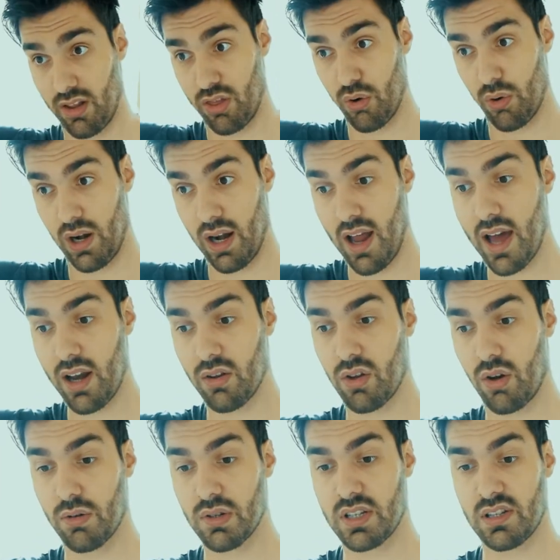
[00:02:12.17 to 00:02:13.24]
Through a lot of
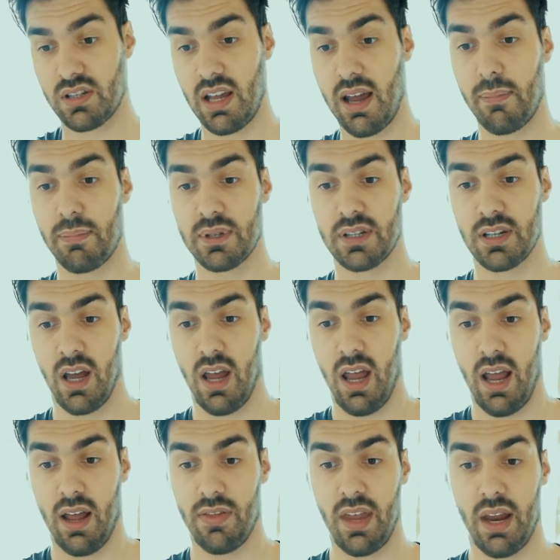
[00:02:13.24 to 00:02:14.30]
those steps,
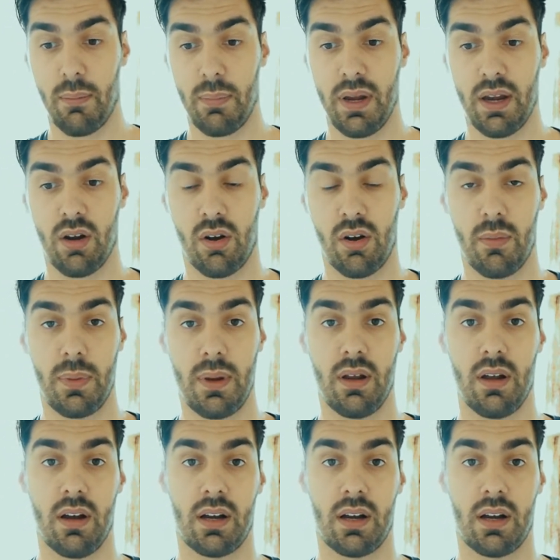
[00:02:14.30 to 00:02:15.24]
they're going to be